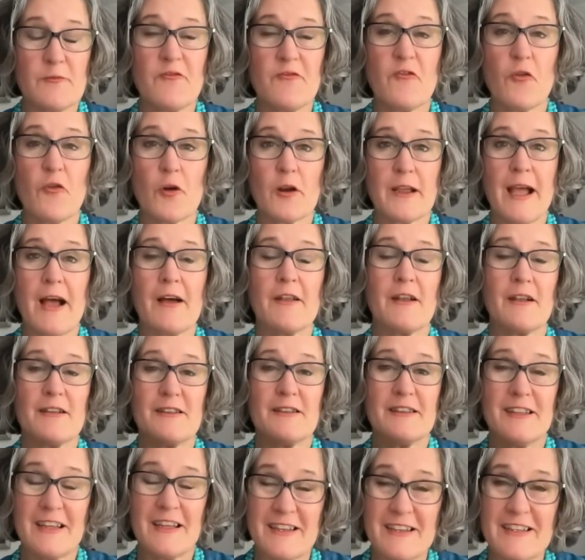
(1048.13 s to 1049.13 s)
fork out
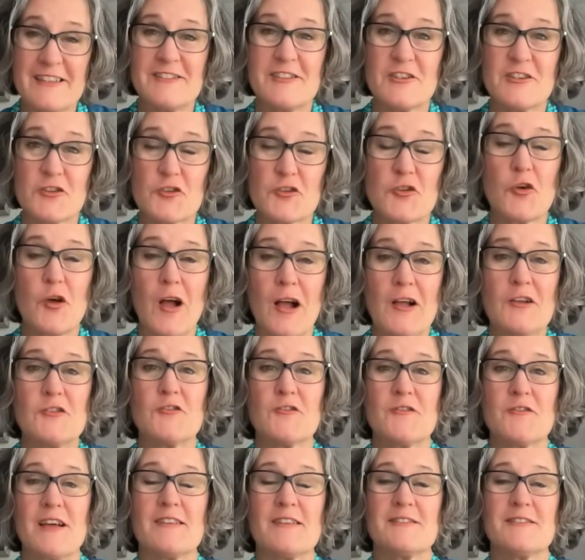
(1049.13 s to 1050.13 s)
on an additional
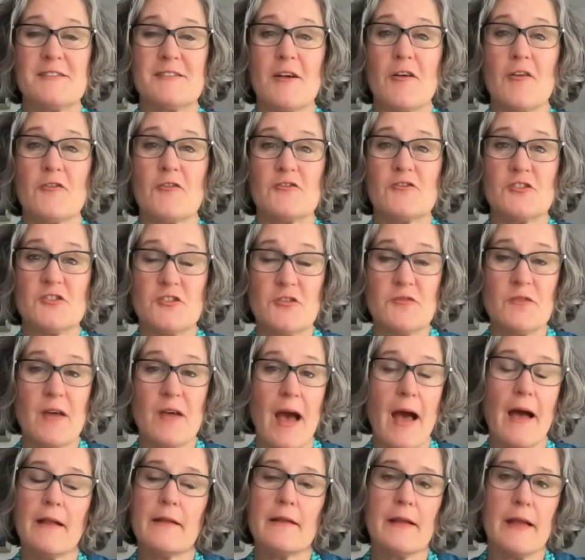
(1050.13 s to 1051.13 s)
$100,000 to do
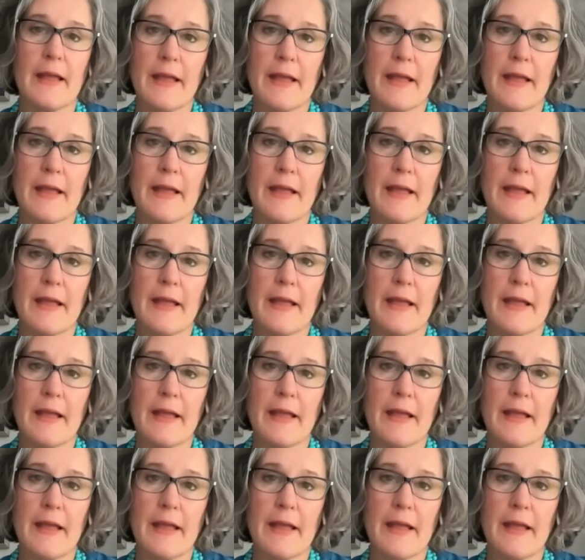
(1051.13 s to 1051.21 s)
that